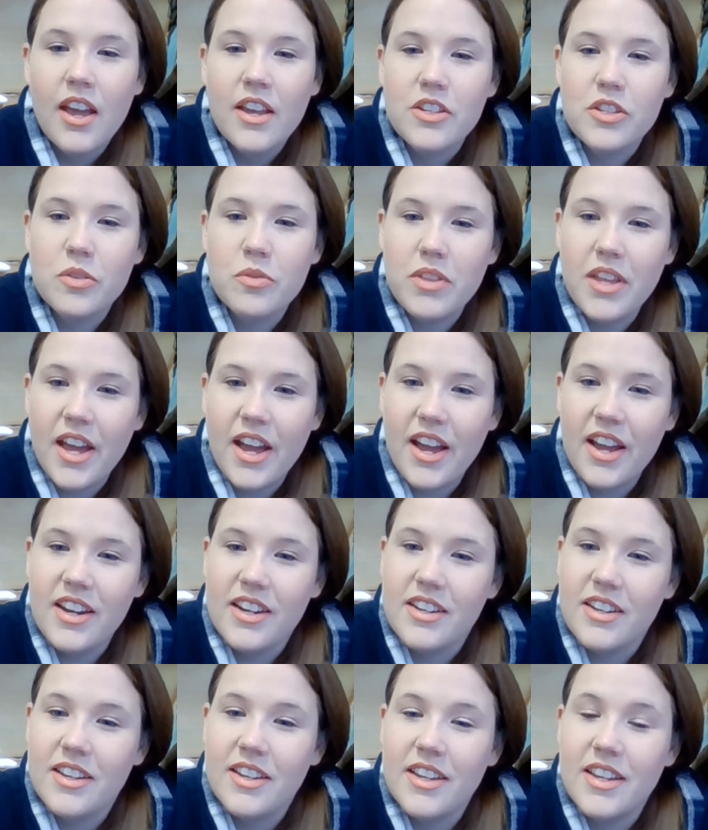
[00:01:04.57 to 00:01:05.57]
So that
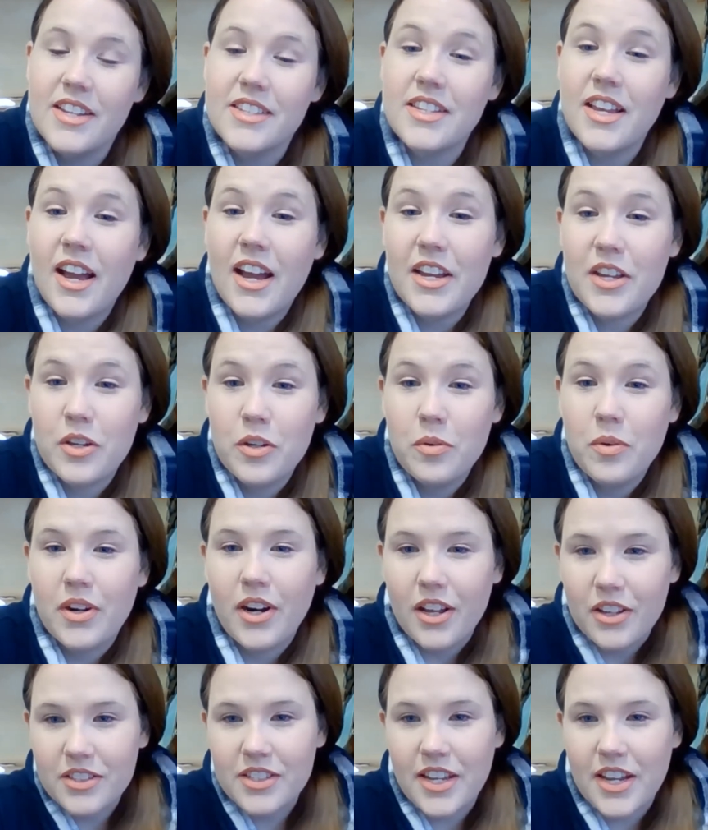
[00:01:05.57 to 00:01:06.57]
is a haiku, and
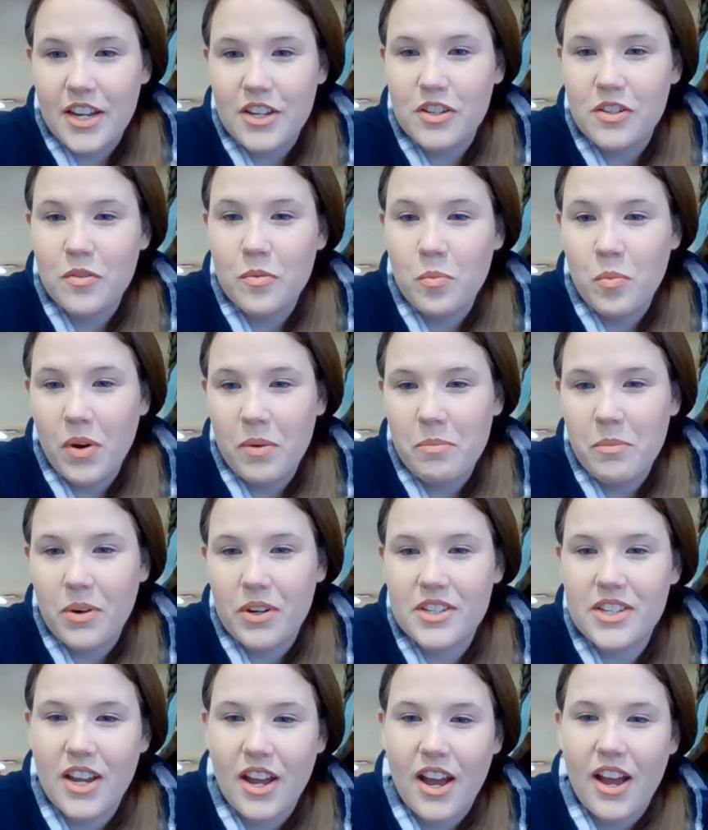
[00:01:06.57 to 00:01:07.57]
I'll say it one
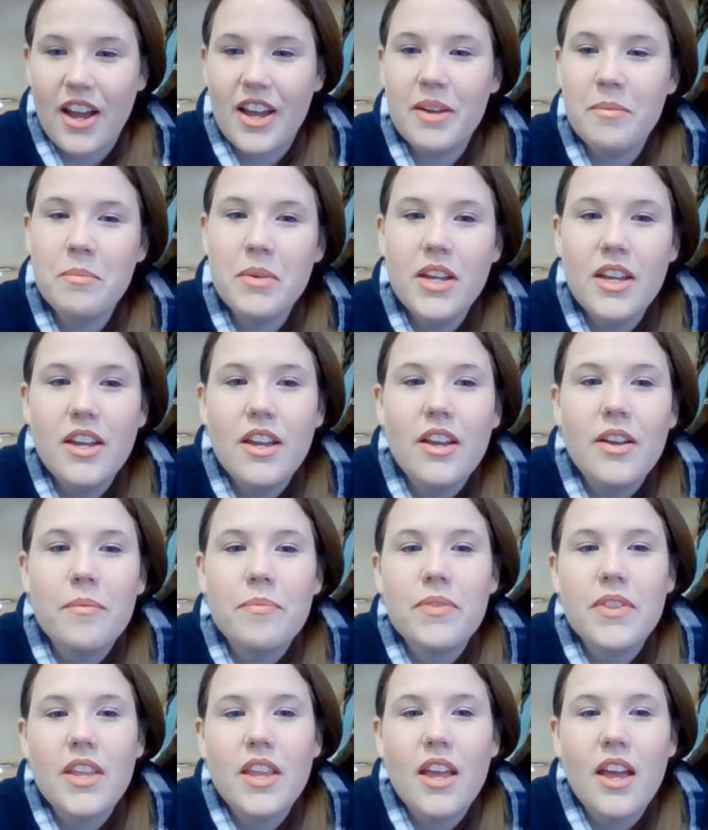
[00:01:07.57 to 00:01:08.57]
more time.
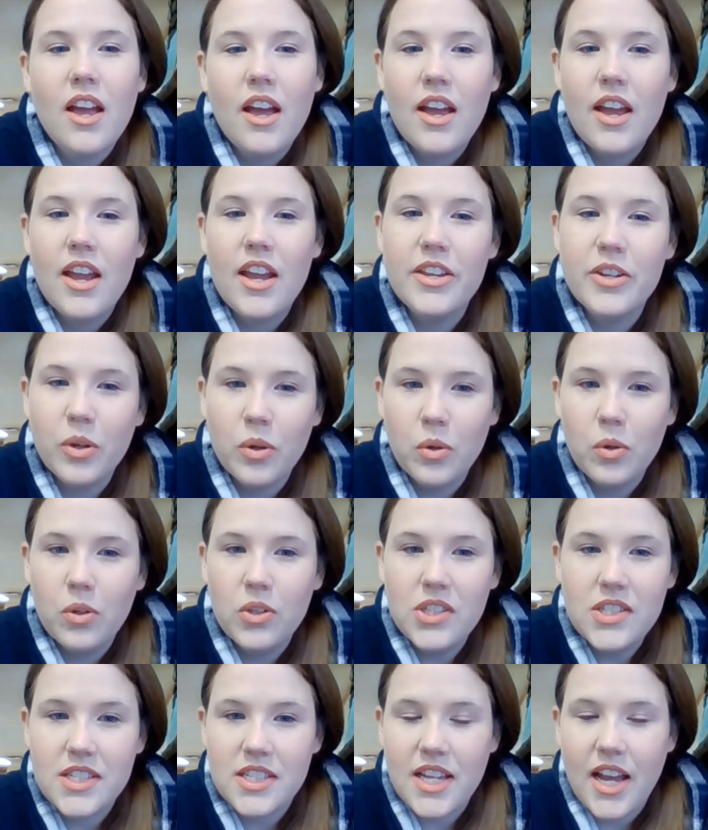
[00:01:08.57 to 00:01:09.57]
An
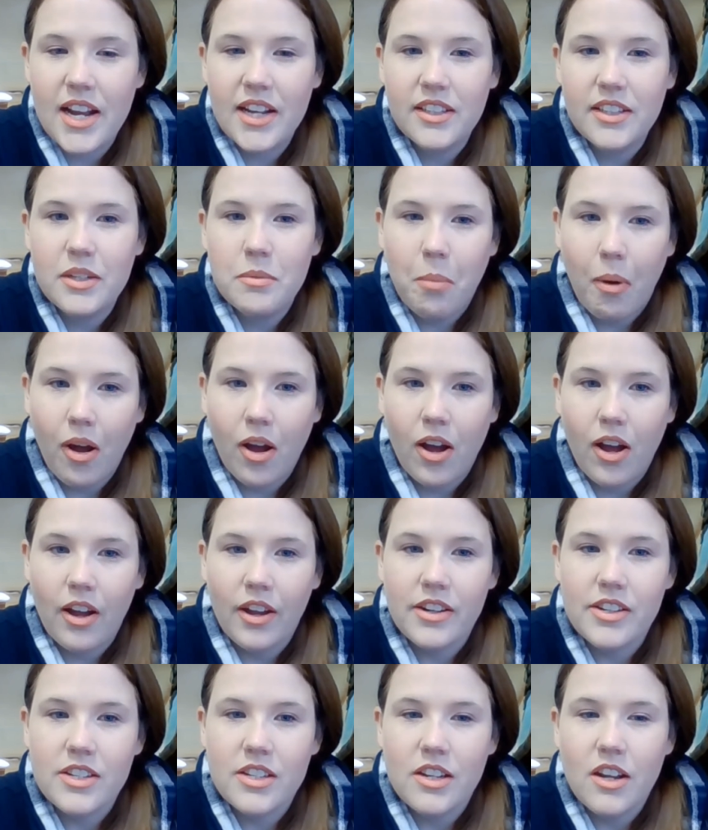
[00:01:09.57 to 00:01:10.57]
old silent
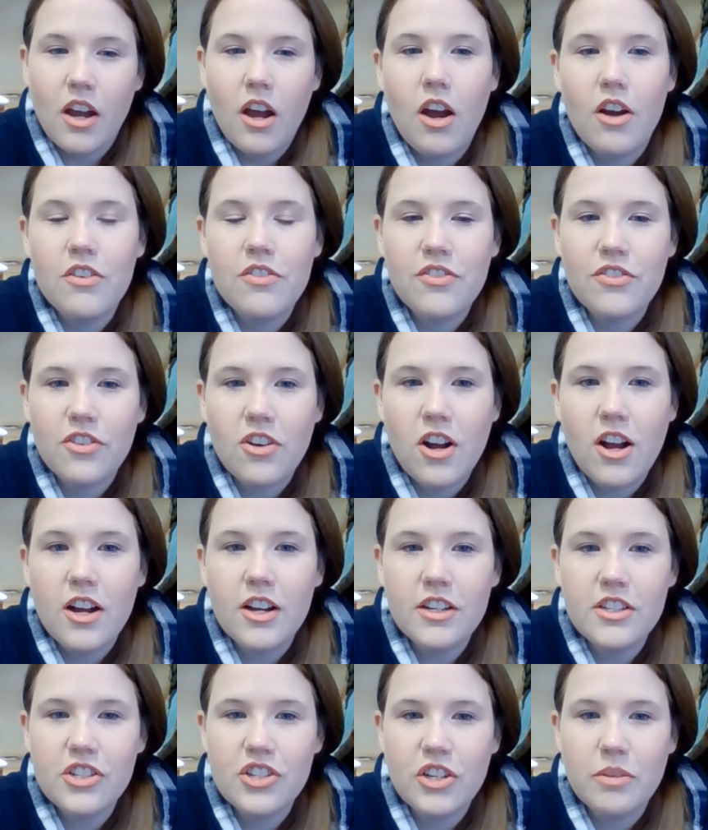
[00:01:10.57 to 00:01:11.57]
pond, a
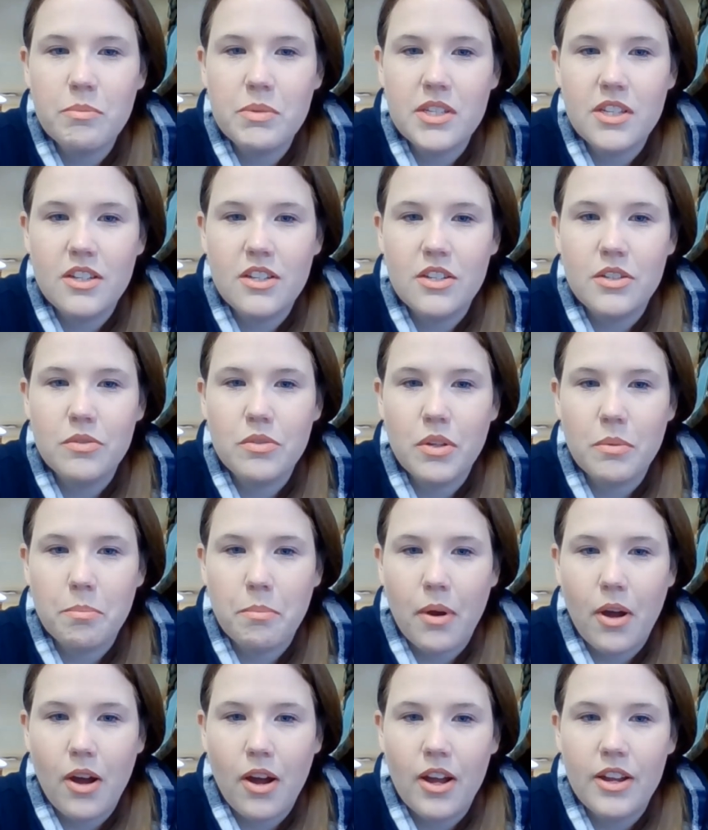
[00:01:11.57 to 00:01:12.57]
frog jumps into the
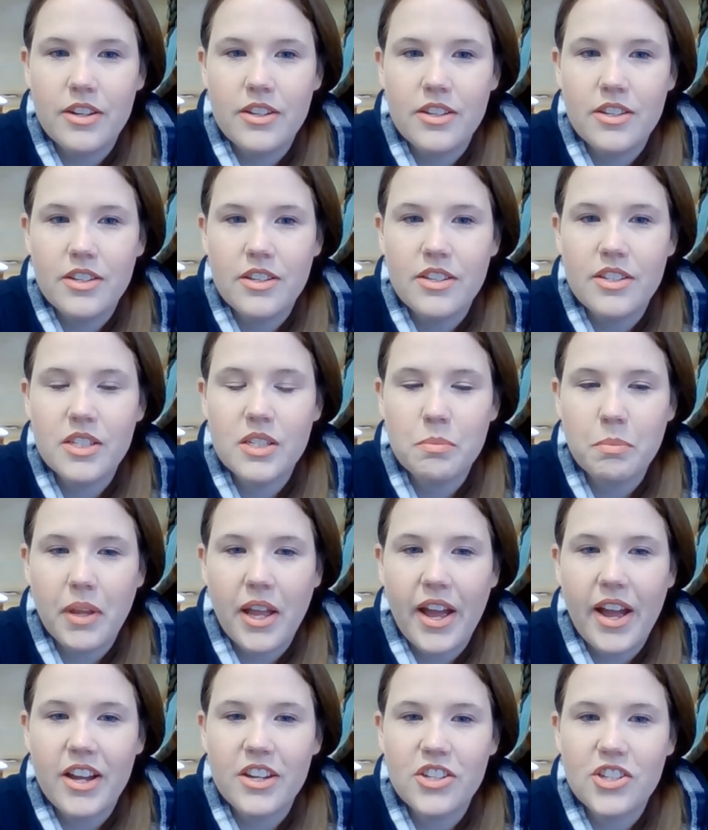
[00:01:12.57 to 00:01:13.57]
pond,
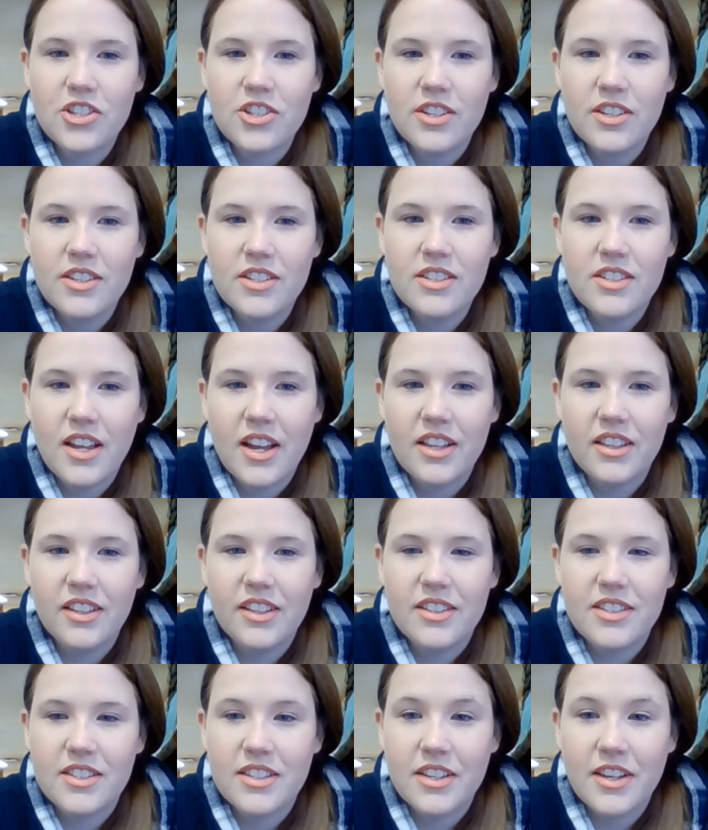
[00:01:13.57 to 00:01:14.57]
splash,
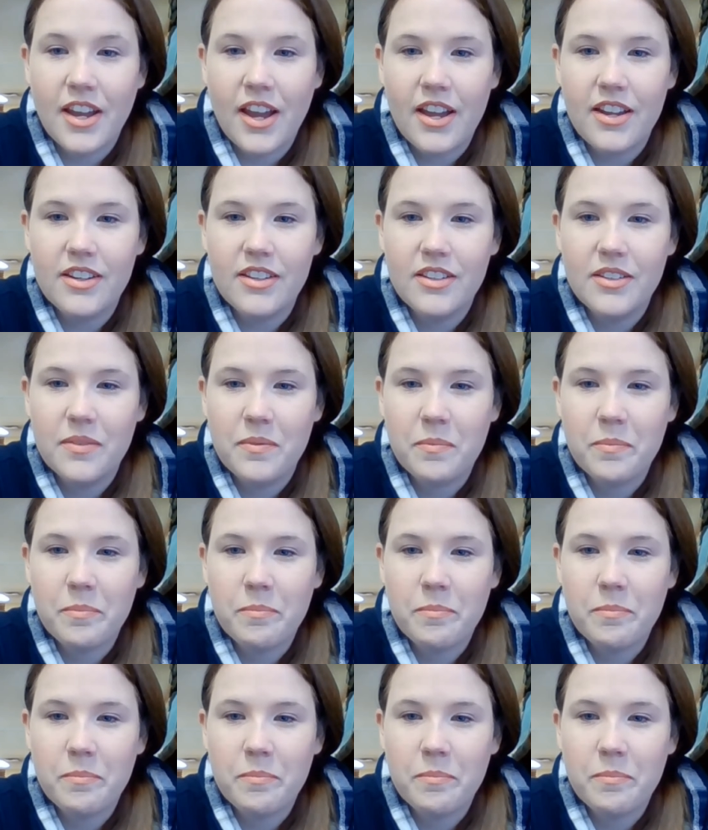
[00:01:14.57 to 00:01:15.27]
silence again.